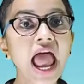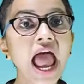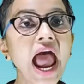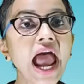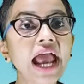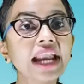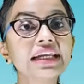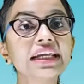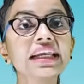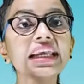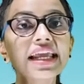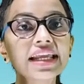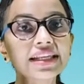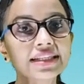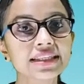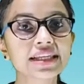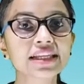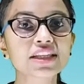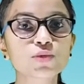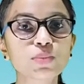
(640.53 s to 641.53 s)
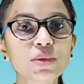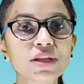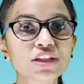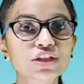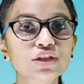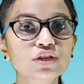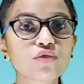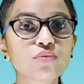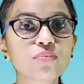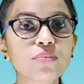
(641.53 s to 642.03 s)
and less
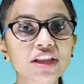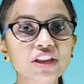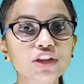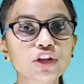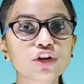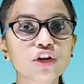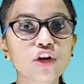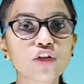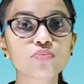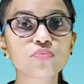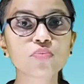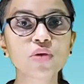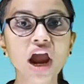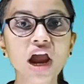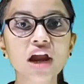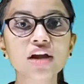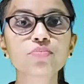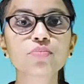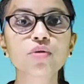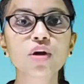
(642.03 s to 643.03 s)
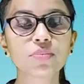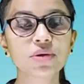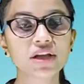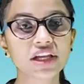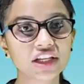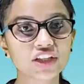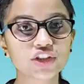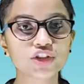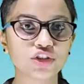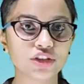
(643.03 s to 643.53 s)
expensive method of plant
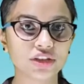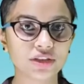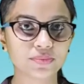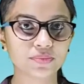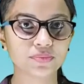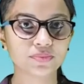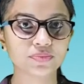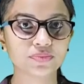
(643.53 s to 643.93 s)
propagation.